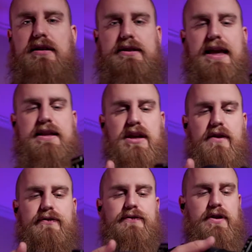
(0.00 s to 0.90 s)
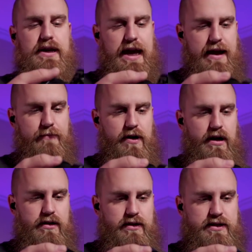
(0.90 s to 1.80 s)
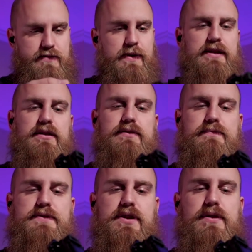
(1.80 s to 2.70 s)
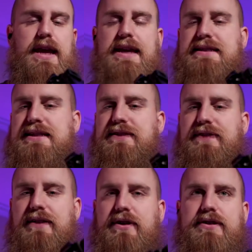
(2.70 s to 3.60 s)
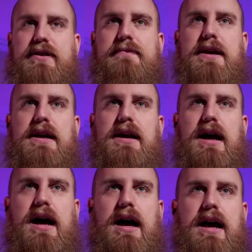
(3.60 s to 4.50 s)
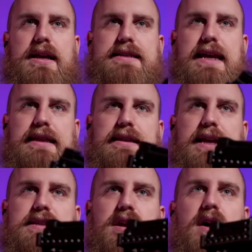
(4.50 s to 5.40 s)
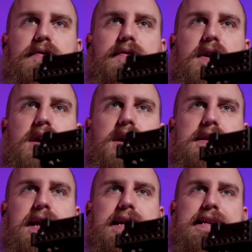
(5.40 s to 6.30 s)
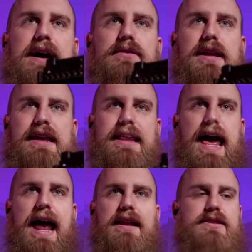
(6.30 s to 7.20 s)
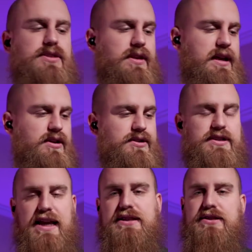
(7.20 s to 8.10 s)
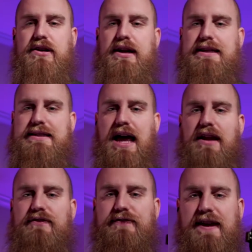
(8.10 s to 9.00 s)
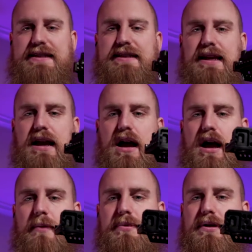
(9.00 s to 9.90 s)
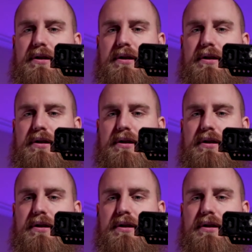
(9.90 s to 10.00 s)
lens off of your camera, this is my little Sony a6500, and take the lens off, take it down like that so that your sensor is not facing up.